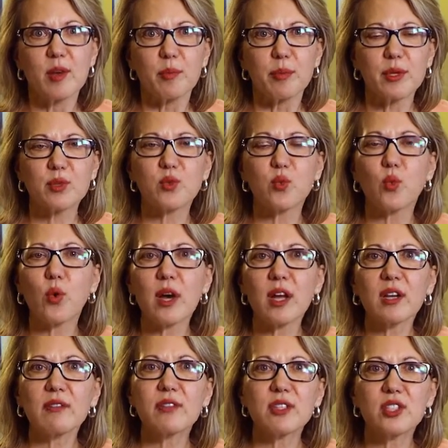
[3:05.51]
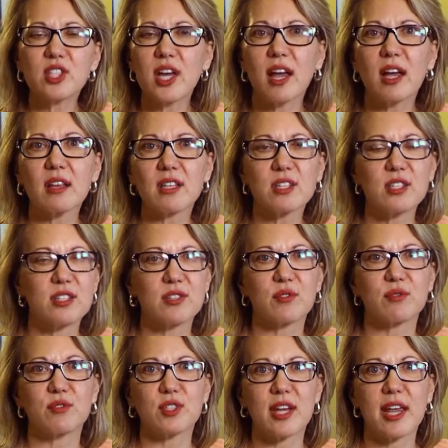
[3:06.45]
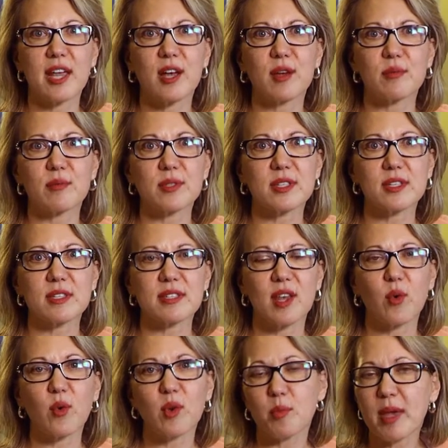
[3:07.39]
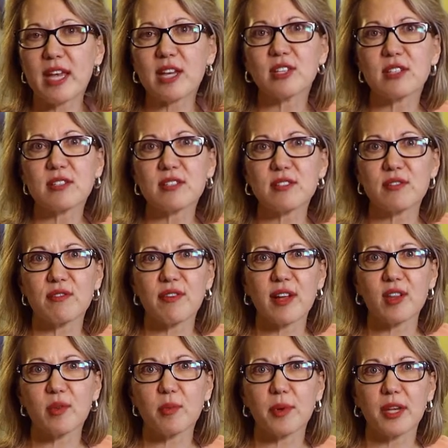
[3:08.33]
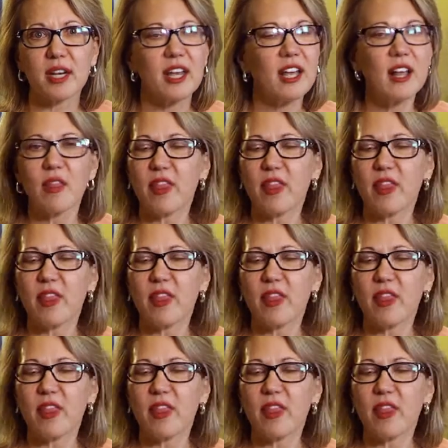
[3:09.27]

Because one of the challenges of JAMSS is that when patients develop it,